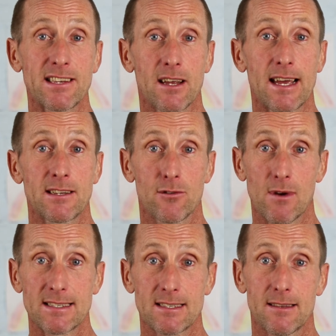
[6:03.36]
and a
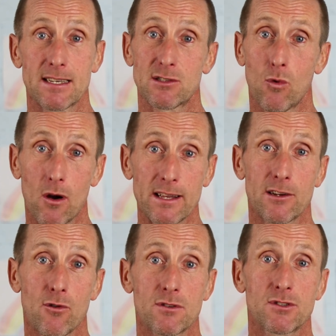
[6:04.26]
racer. That's why it
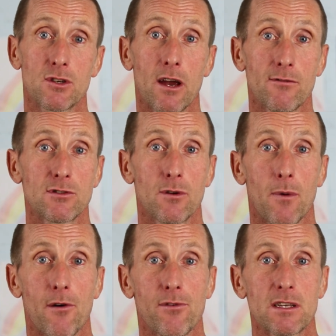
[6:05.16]
crosses over into
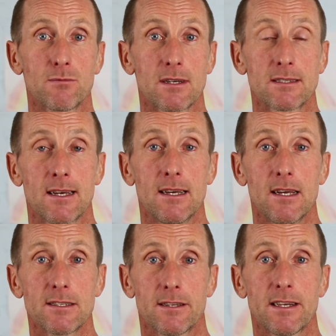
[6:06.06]
both those ones.
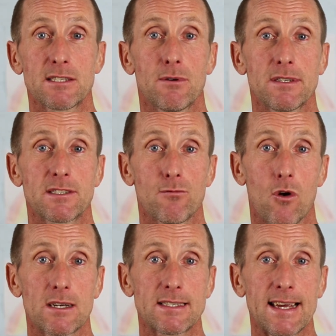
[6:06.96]
So the next one is the
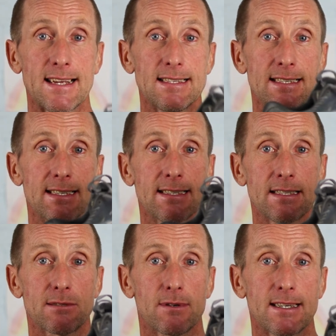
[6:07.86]
Ride 10,
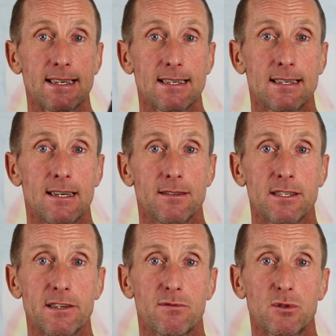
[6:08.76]
this one here. The
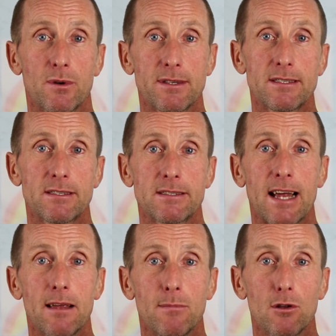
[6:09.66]
difference between this is an
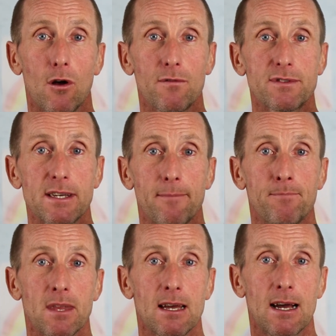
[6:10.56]
8mm offset.